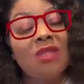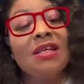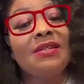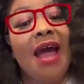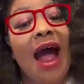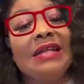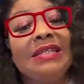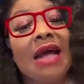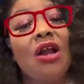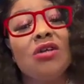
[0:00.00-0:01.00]
was it they
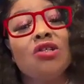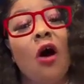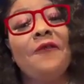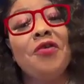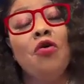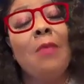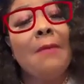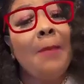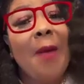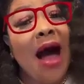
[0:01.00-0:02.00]
are jealous of you,
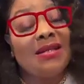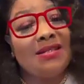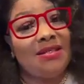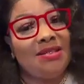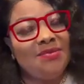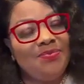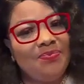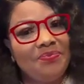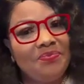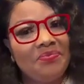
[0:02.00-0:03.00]
mama parts?
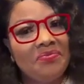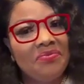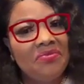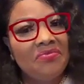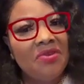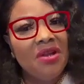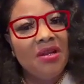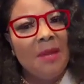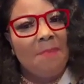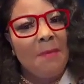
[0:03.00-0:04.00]

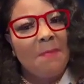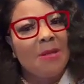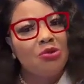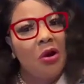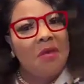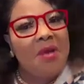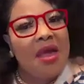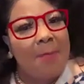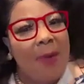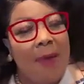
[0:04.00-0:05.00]
The pebby person,
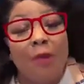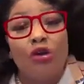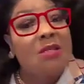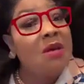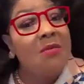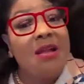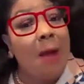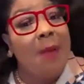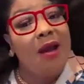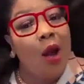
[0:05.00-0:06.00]
me a pet, me what's been
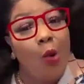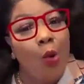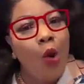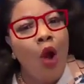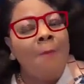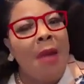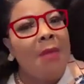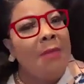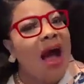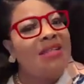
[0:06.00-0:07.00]
doing your pedo?
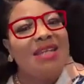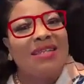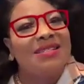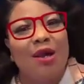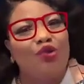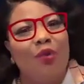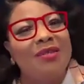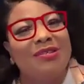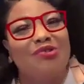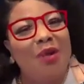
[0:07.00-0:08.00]
Mamma, man, shas here
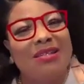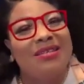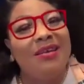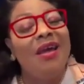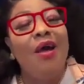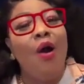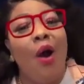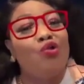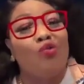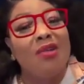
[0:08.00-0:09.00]
2020,
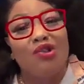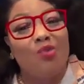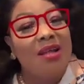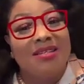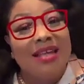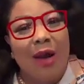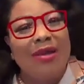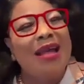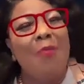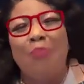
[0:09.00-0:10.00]

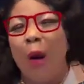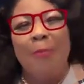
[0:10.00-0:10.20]
yeah,